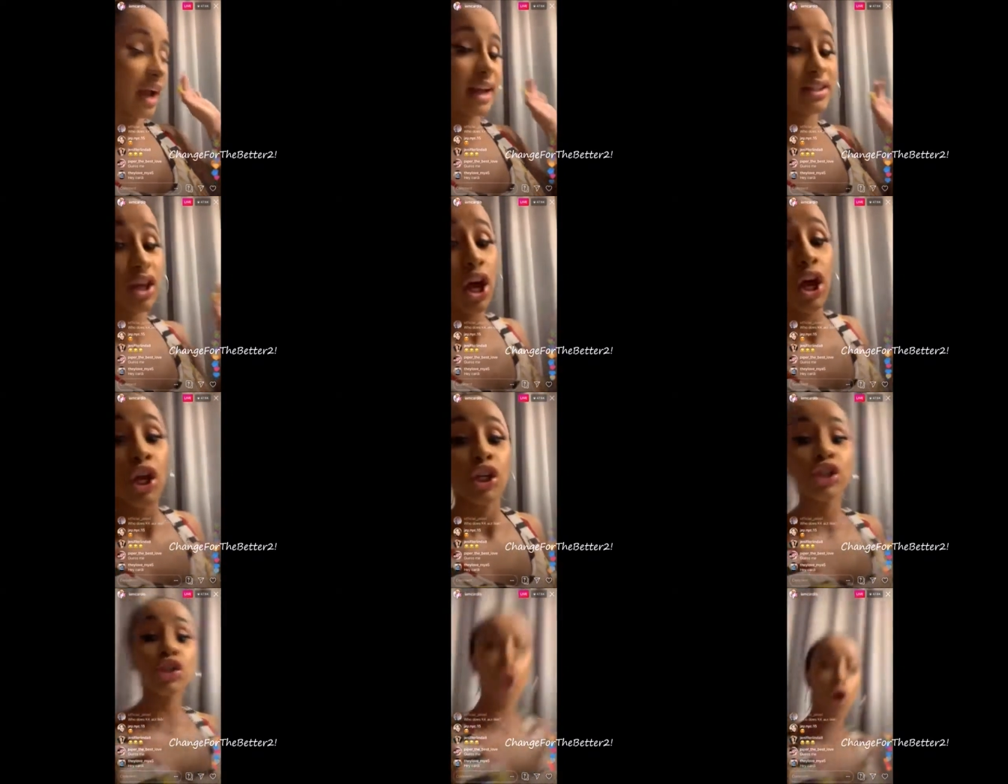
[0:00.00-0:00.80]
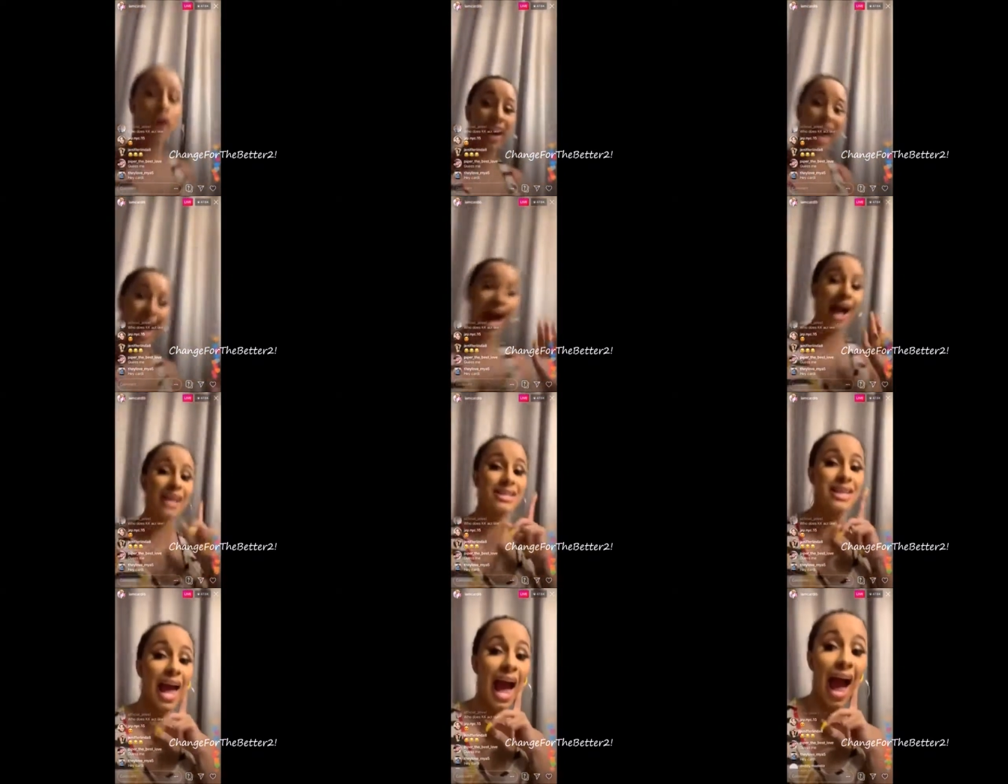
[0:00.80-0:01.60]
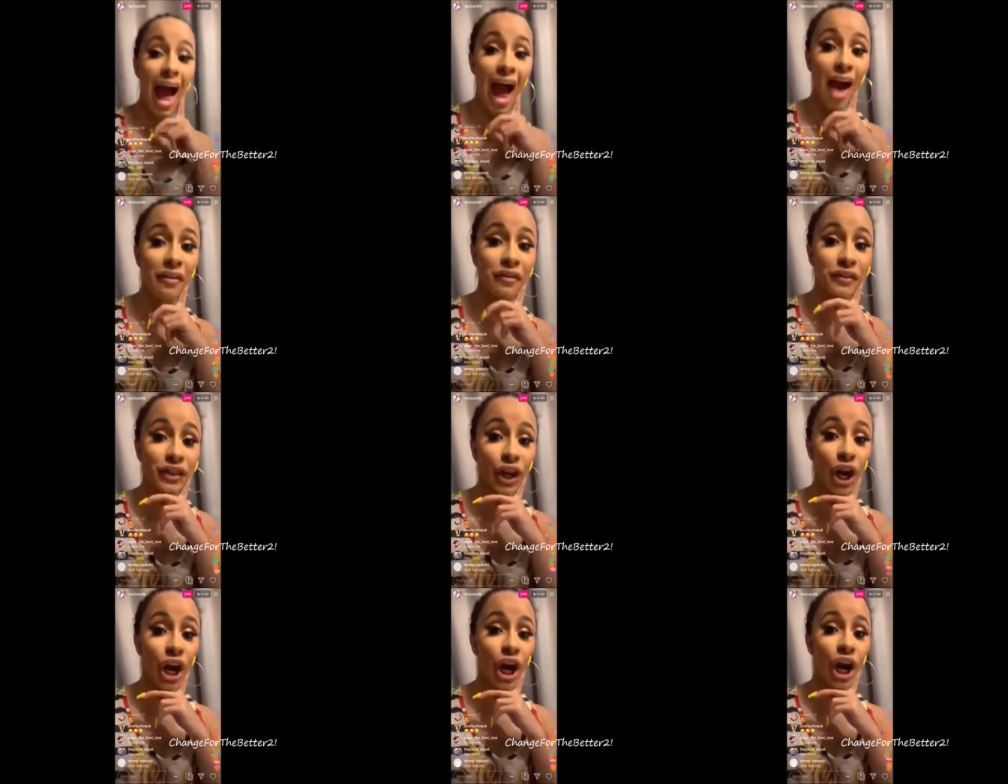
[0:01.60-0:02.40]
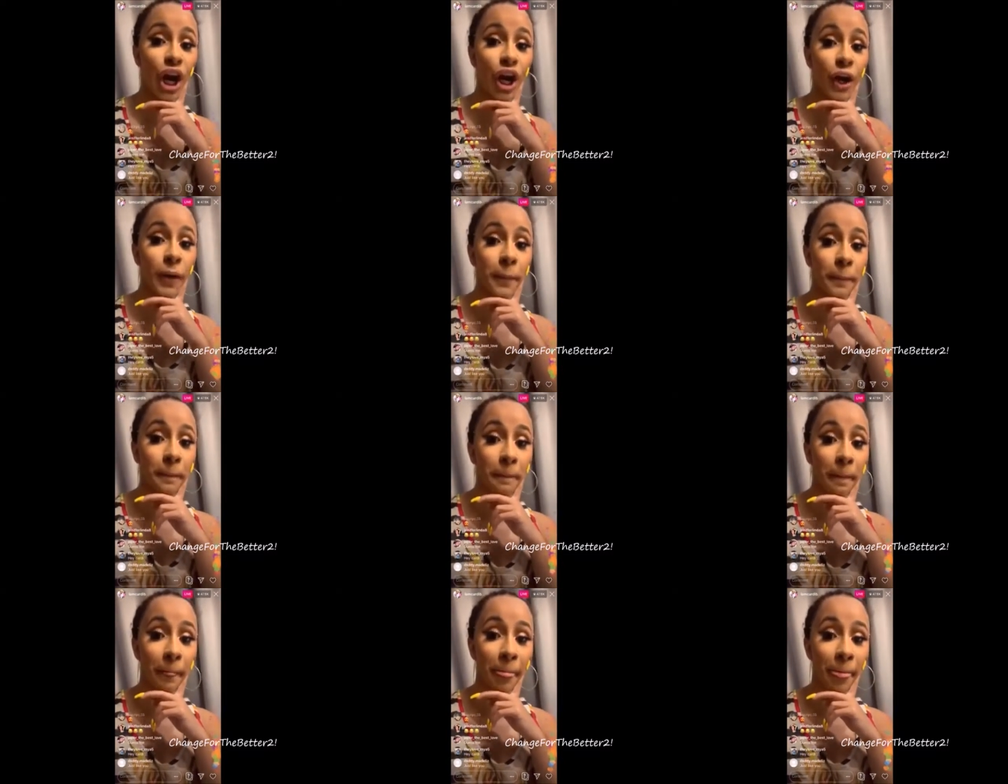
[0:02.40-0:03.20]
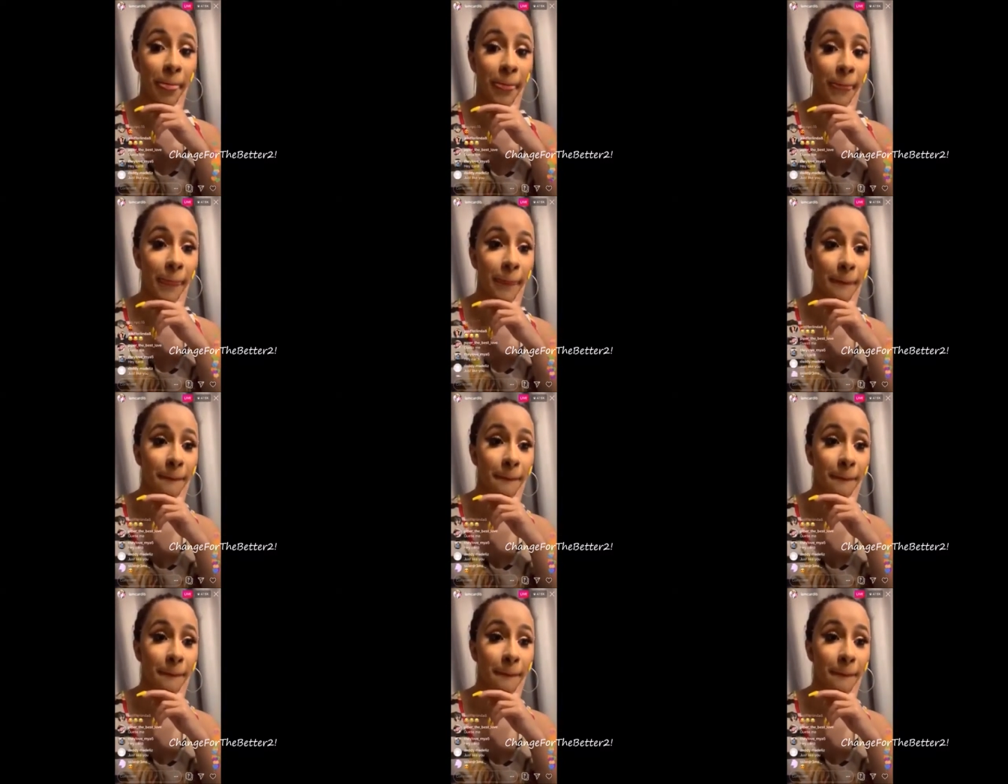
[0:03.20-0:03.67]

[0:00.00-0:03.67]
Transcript: she guys. So, guys, after sweet potato.